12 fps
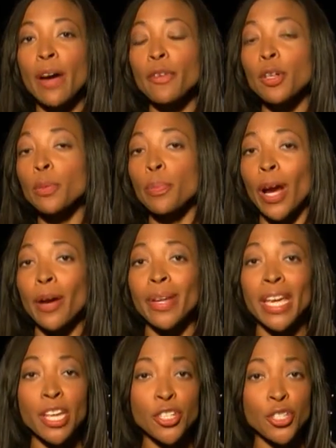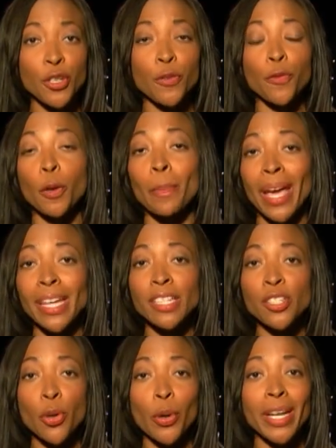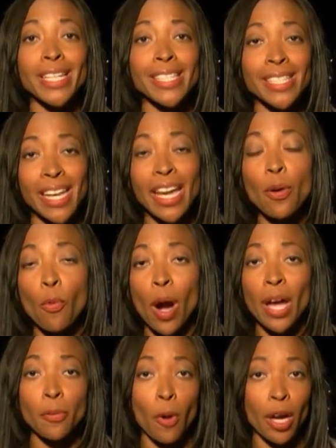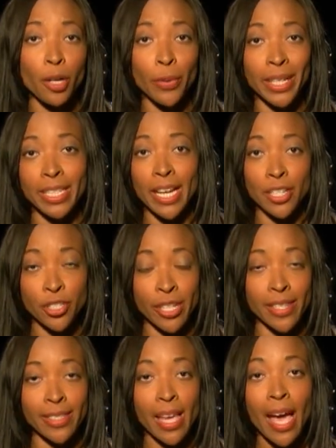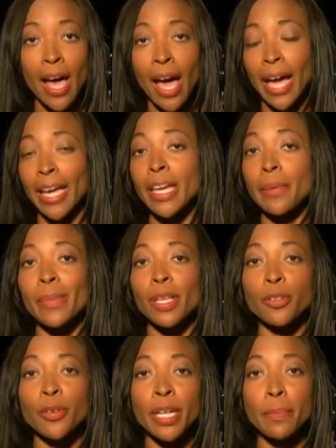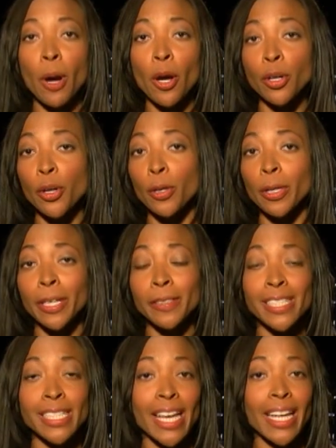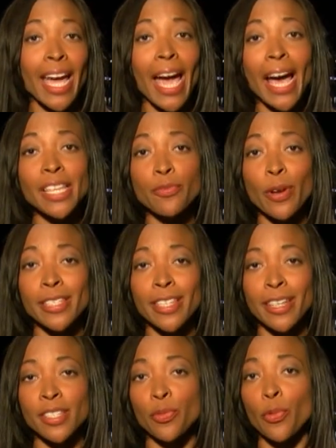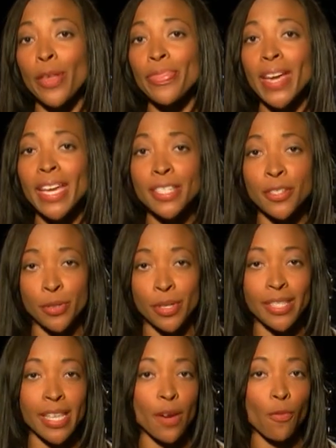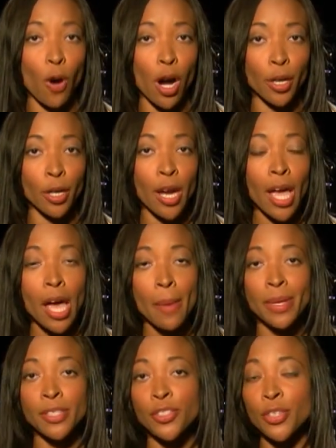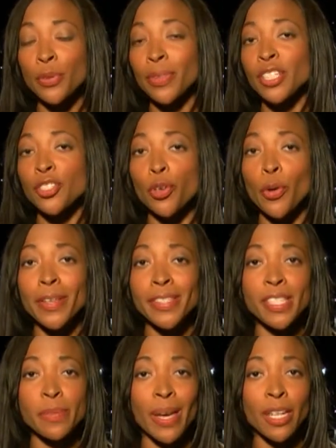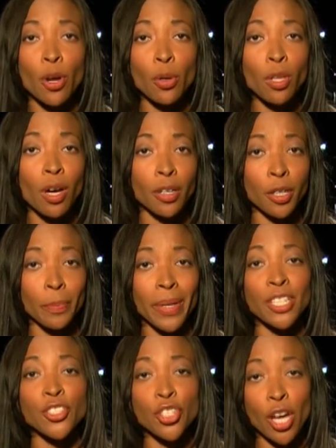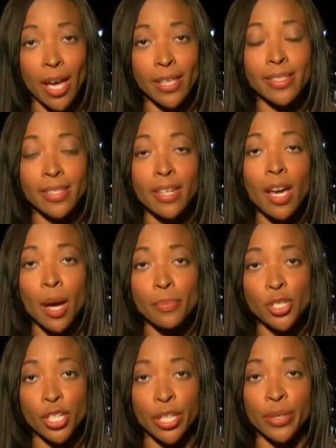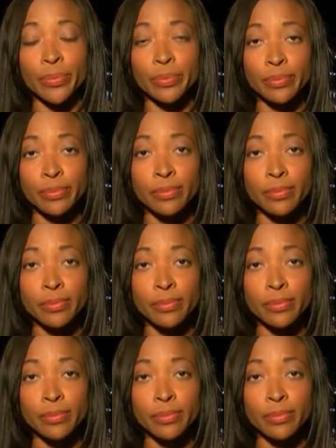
Governor Brown issued for mandatory statewide water reductions. I hit Mill Creek Park earlier today to ask residents what they do to save water, but soon these choices may no longer be just an option.